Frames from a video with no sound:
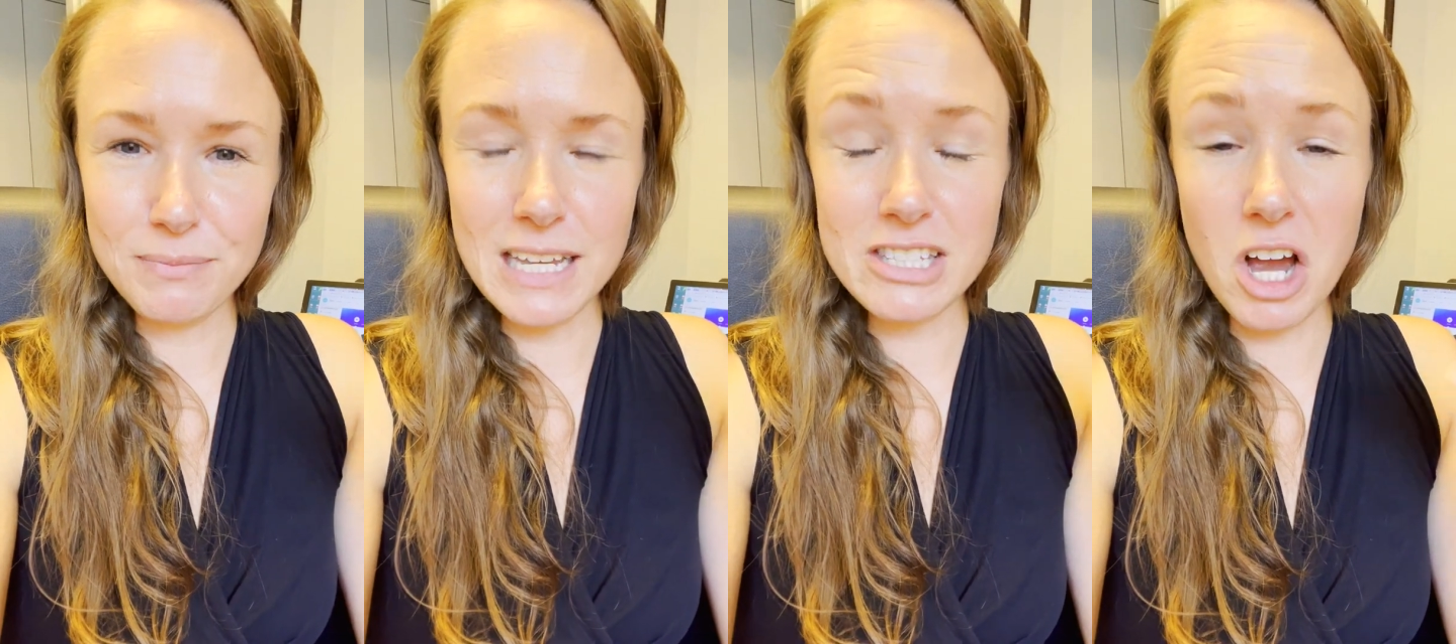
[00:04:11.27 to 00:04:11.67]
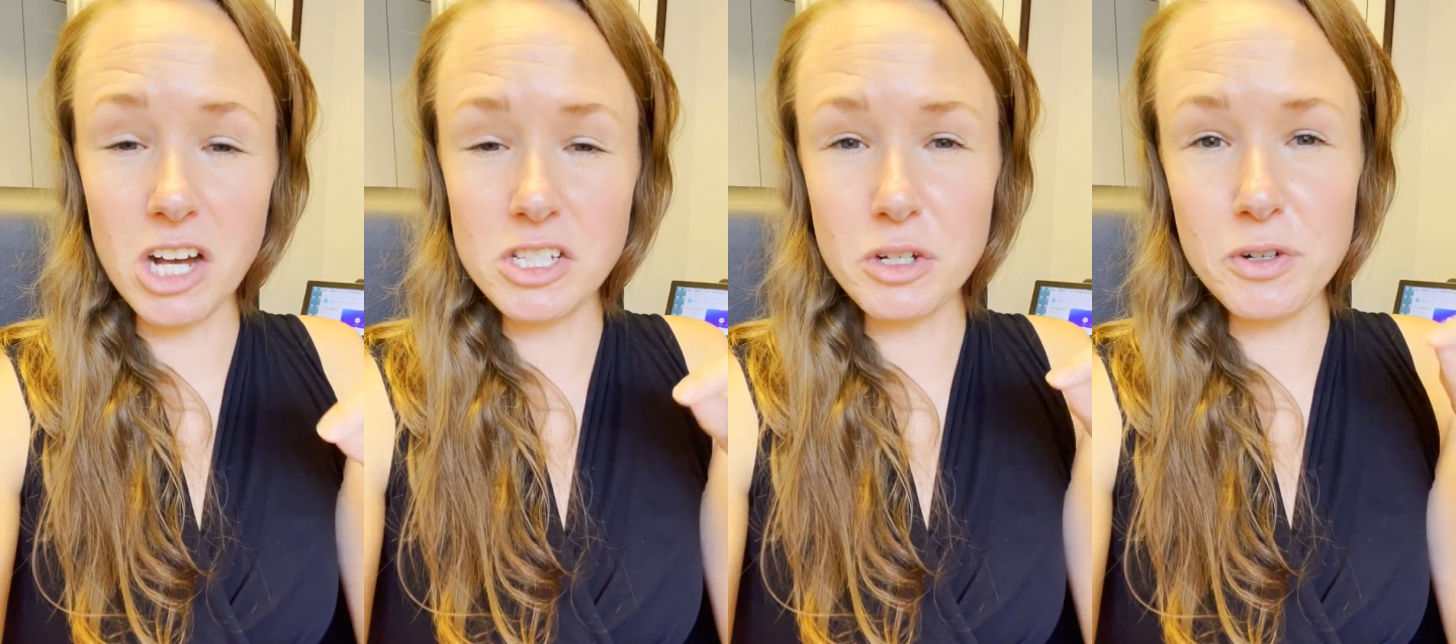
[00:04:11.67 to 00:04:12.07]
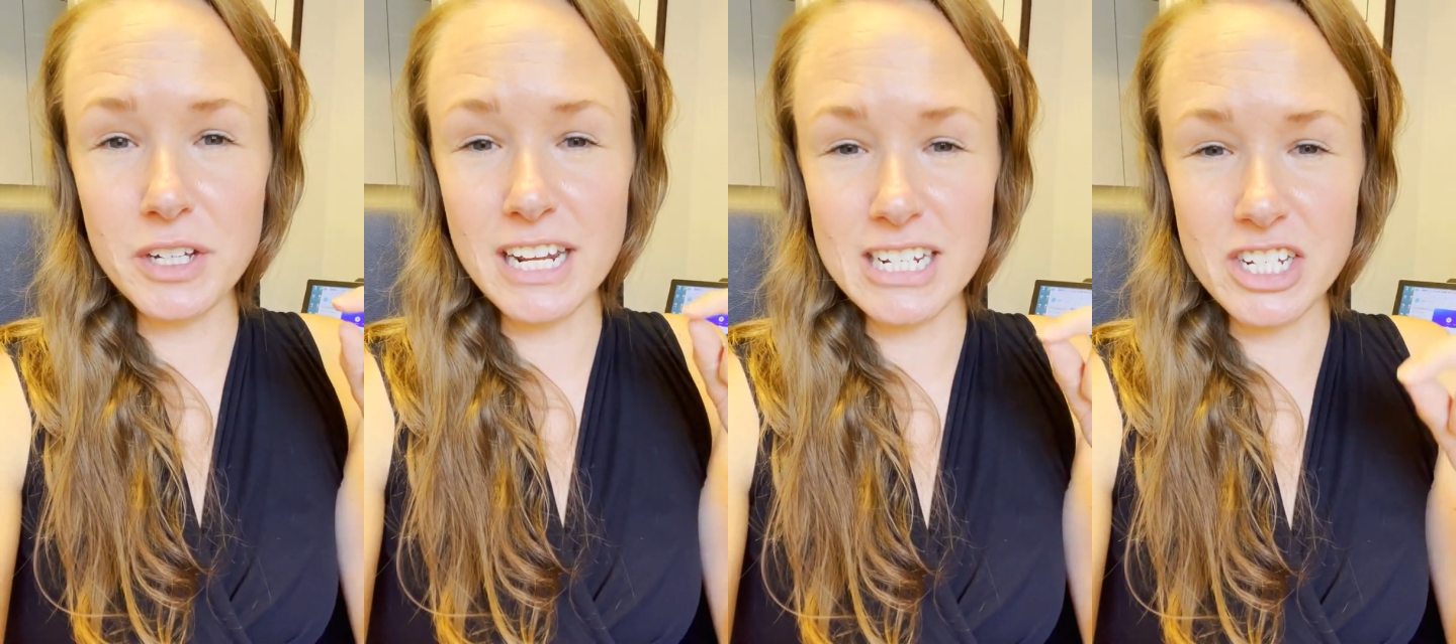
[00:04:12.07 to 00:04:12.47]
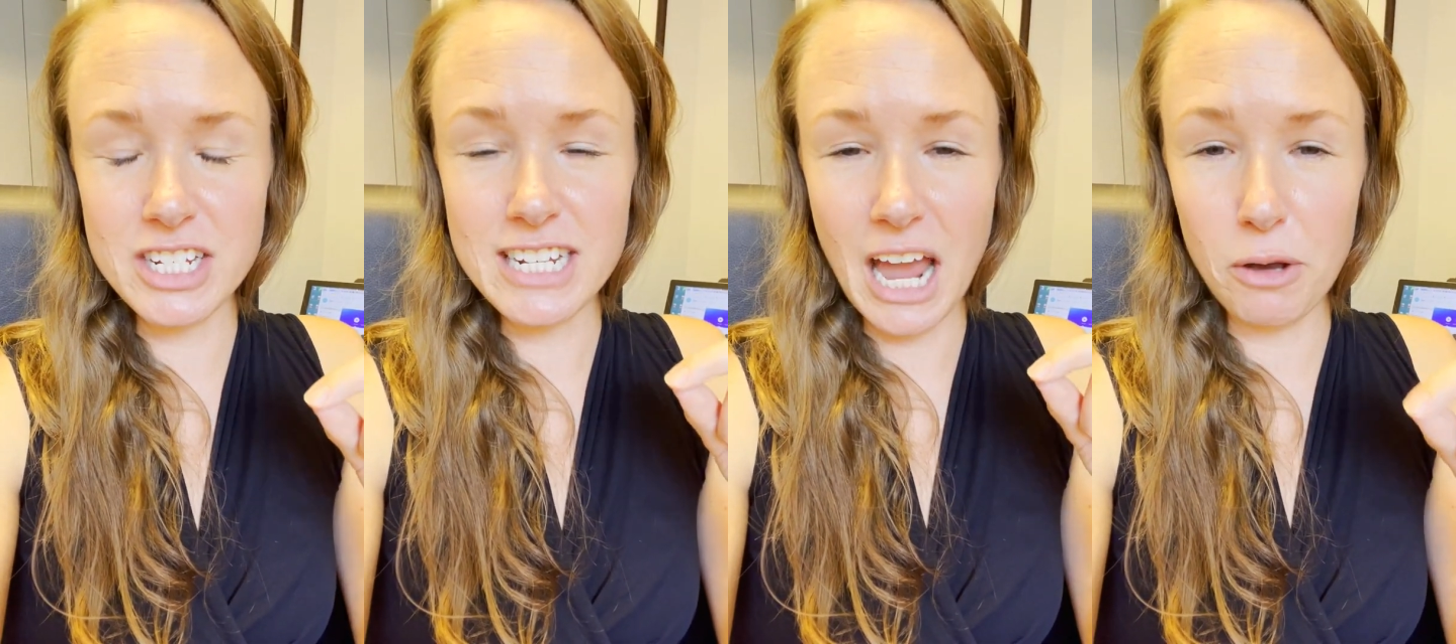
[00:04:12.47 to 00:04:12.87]
It's also going
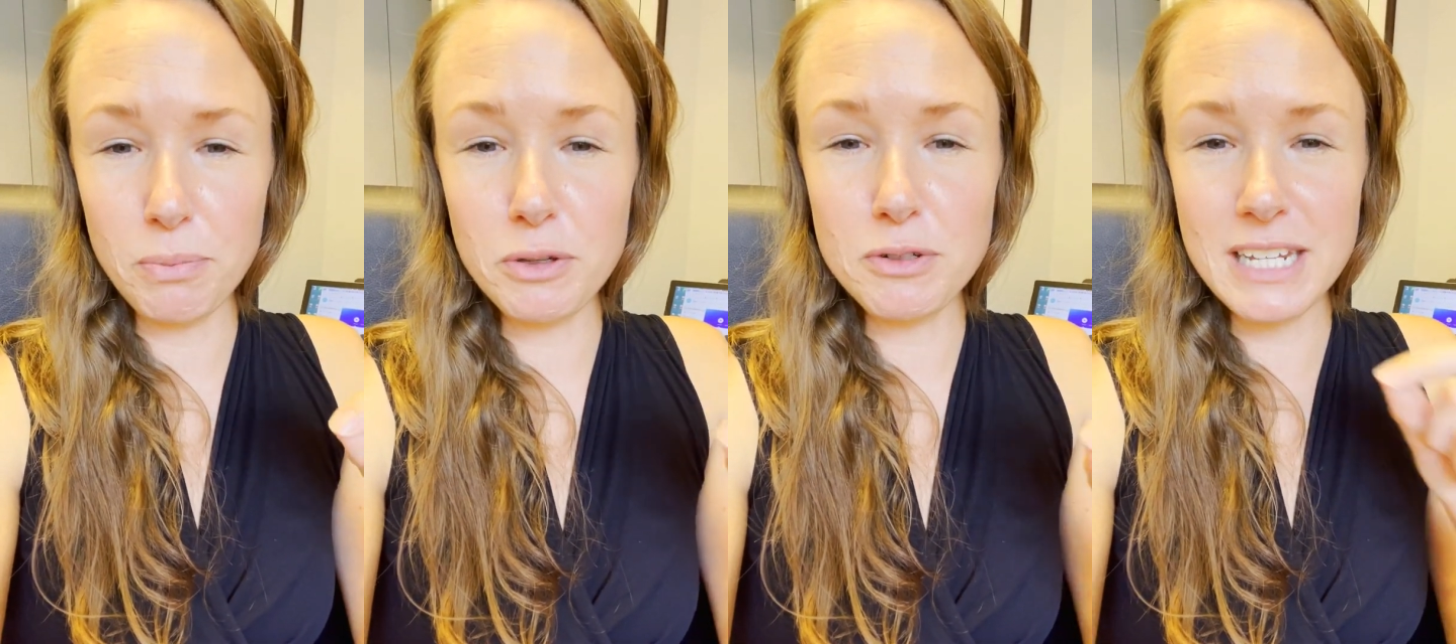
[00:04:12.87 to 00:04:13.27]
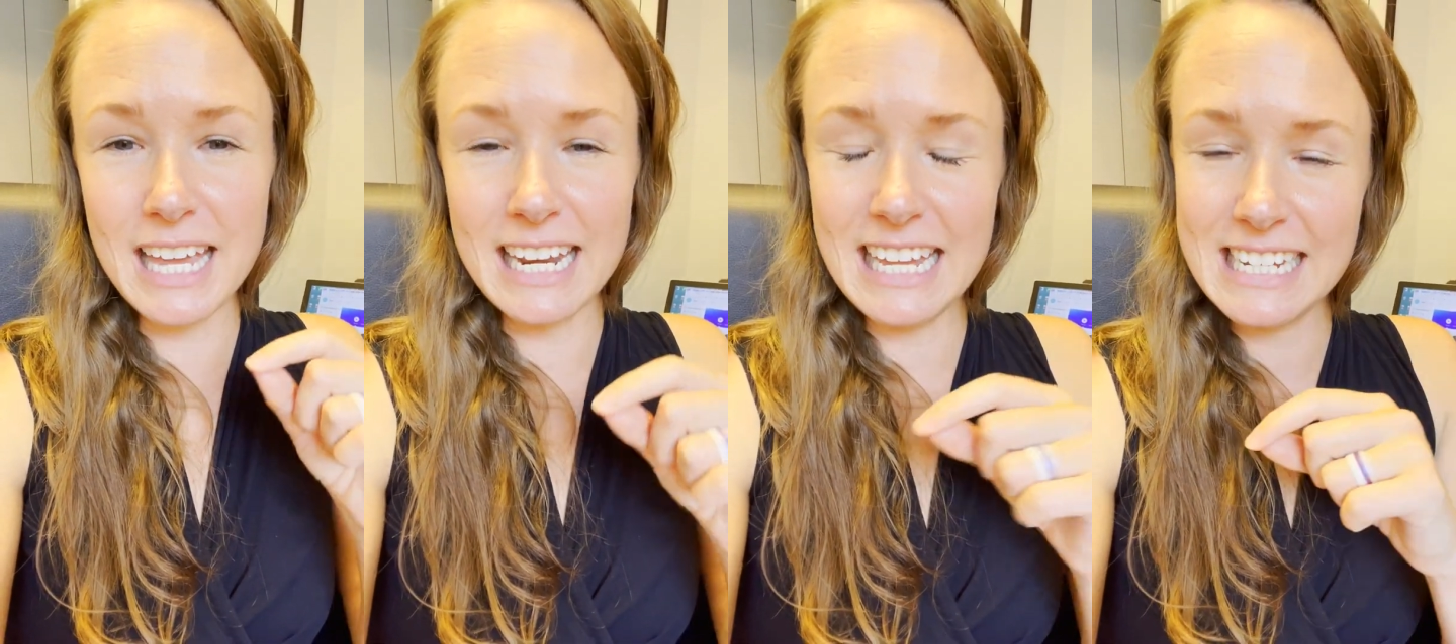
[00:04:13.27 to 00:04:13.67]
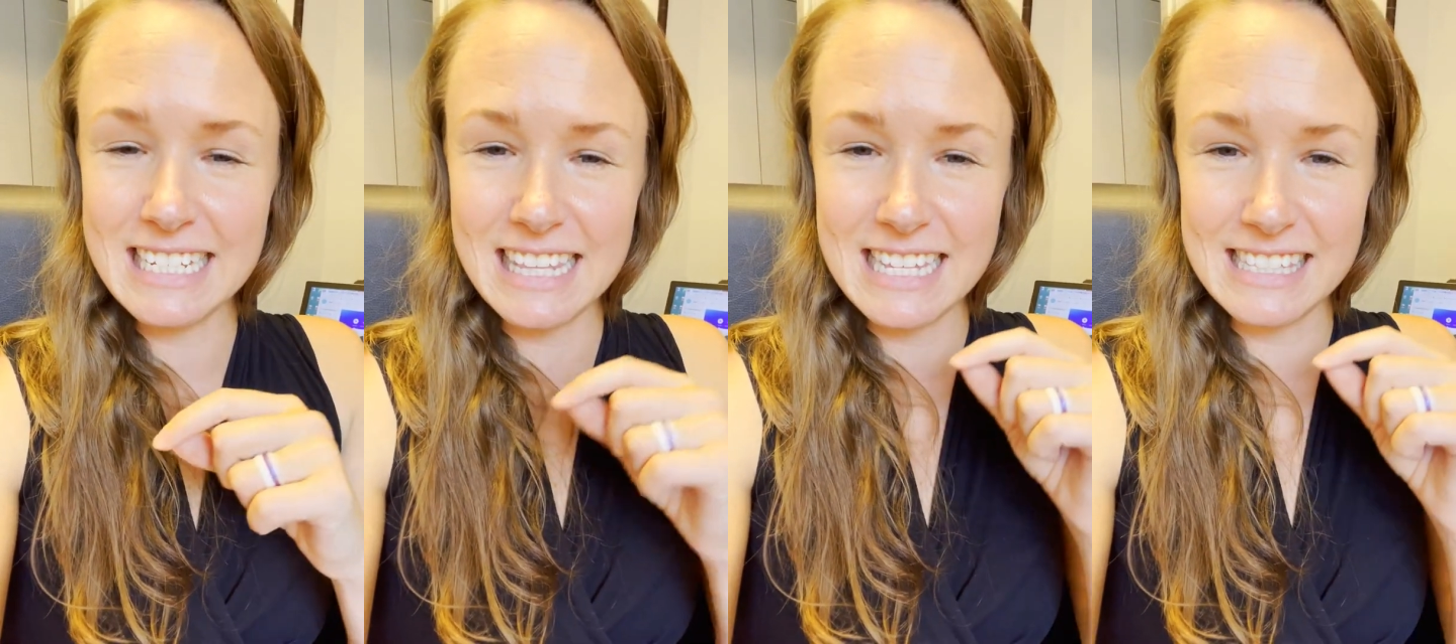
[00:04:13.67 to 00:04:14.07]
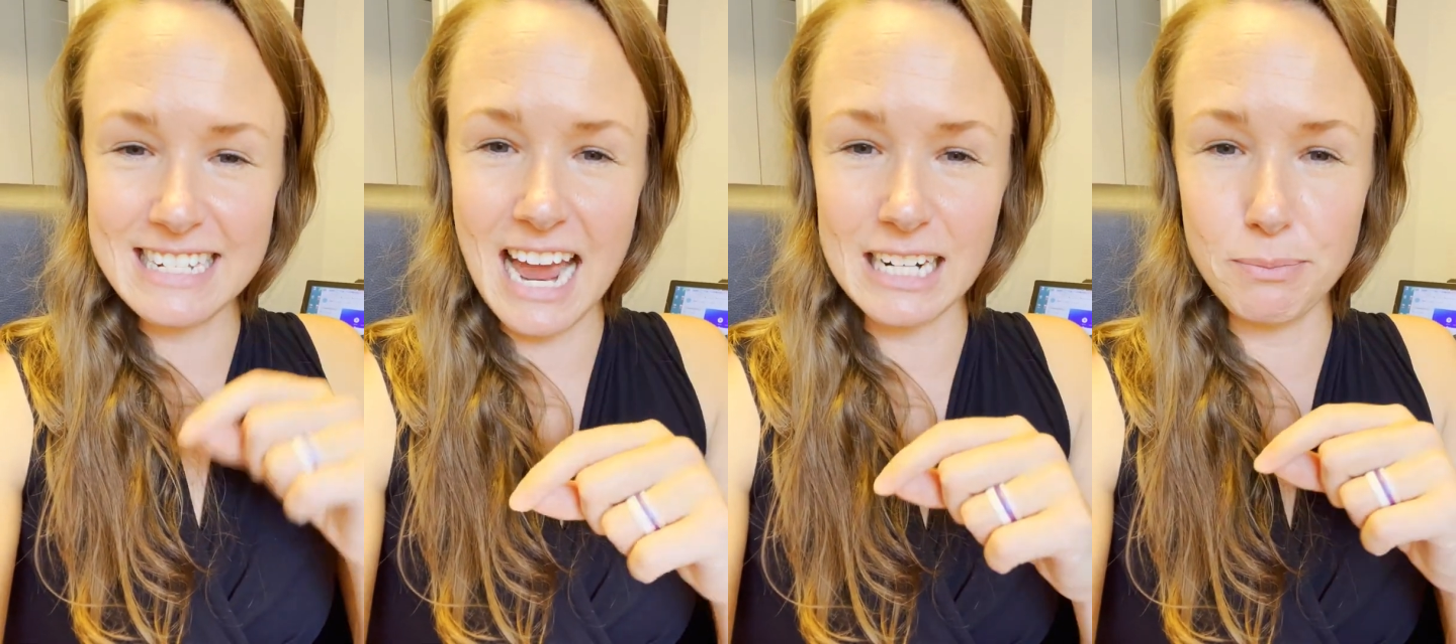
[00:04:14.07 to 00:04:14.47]
to help you to get into the
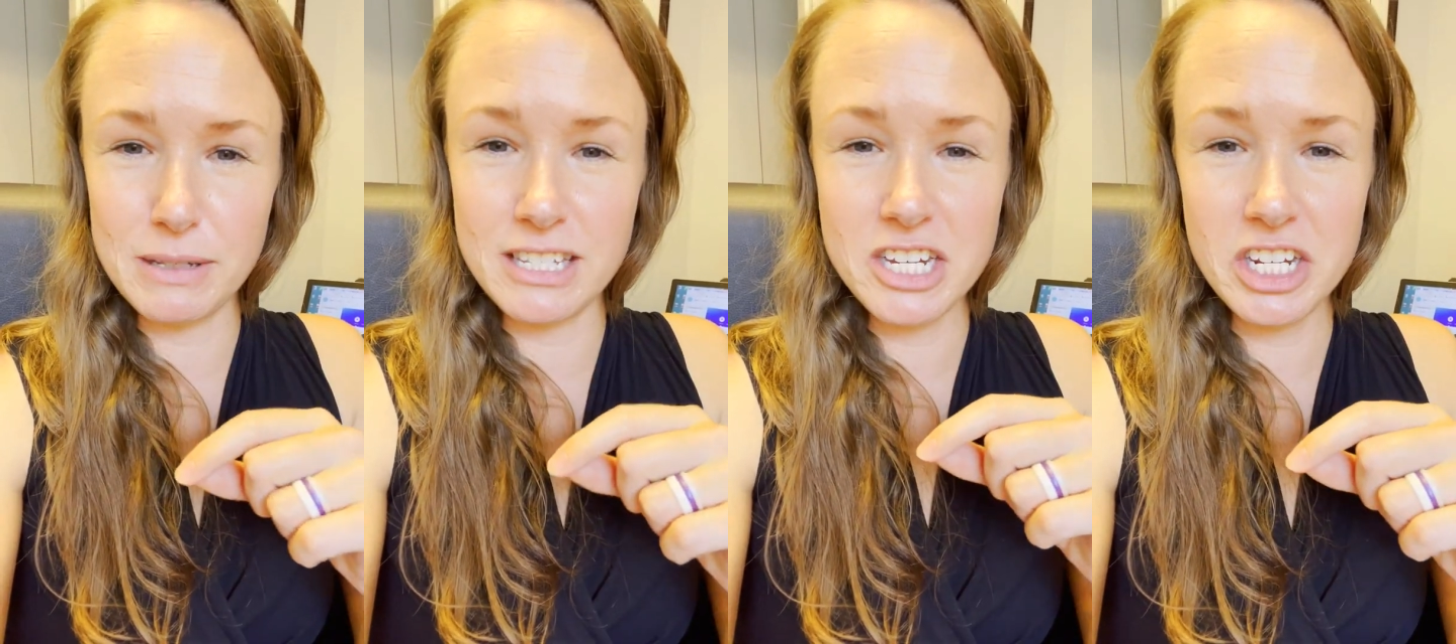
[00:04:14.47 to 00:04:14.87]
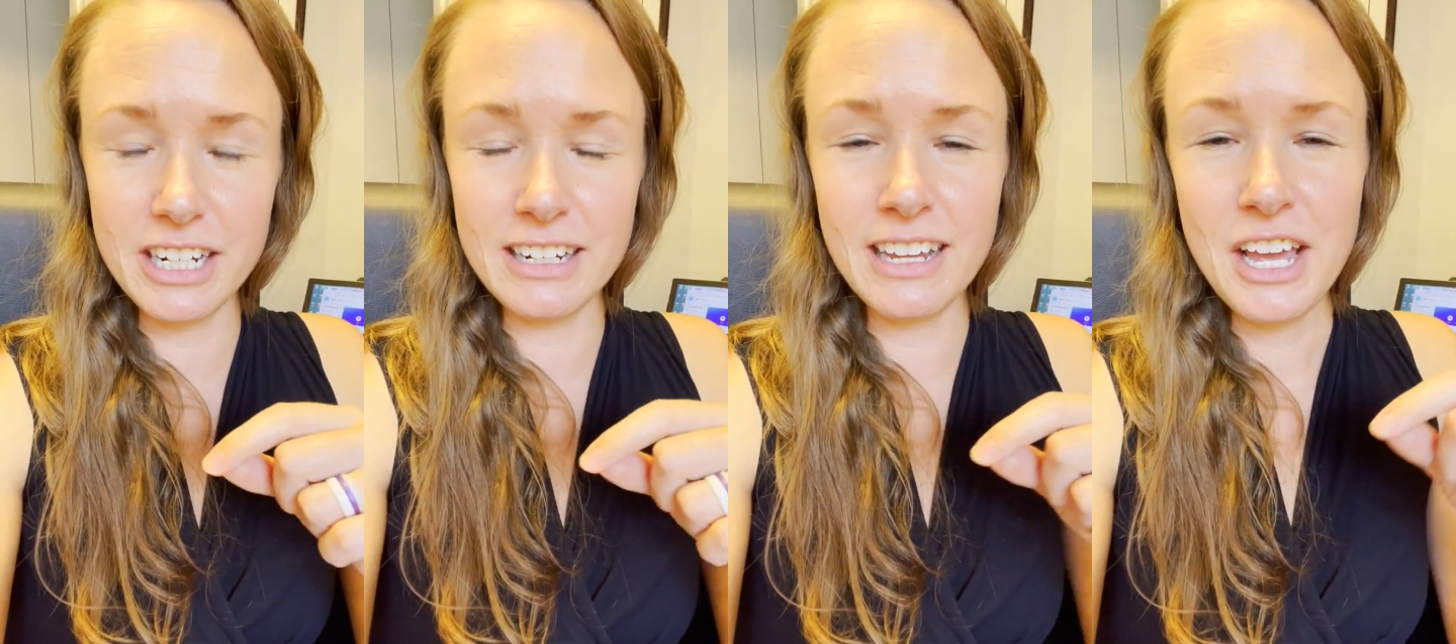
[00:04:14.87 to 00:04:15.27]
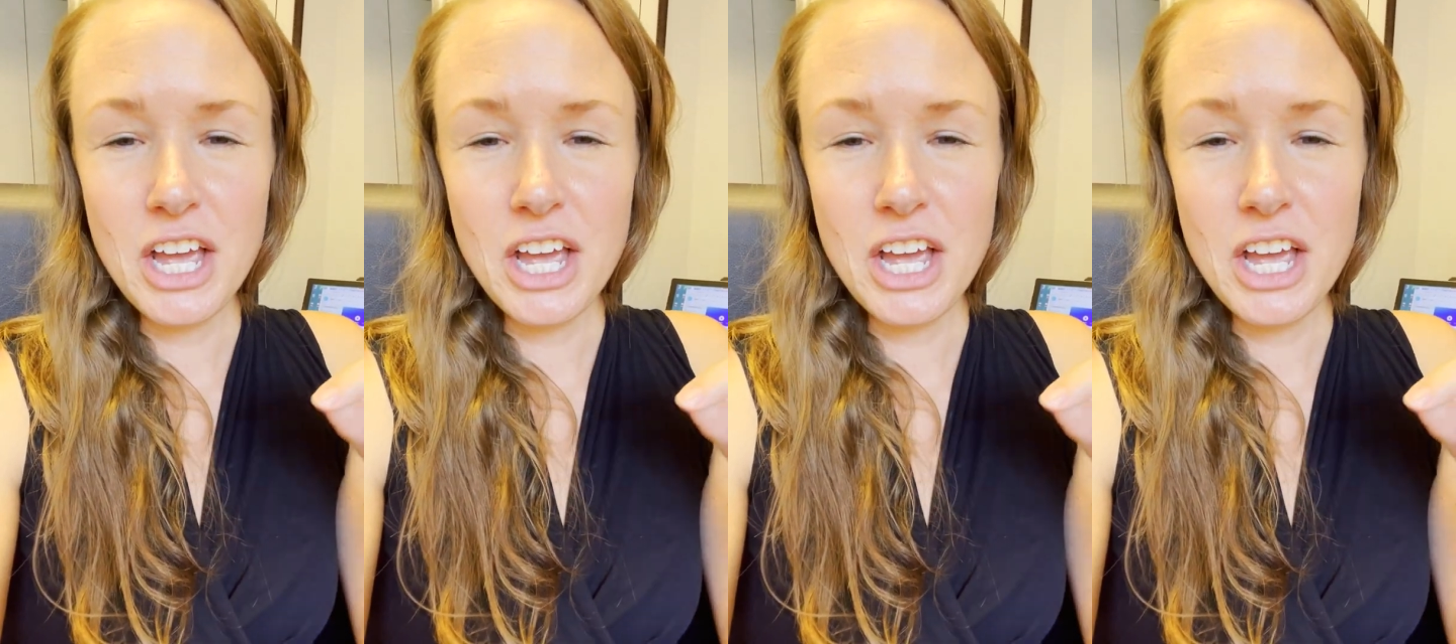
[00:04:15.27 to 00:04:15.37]
stacked position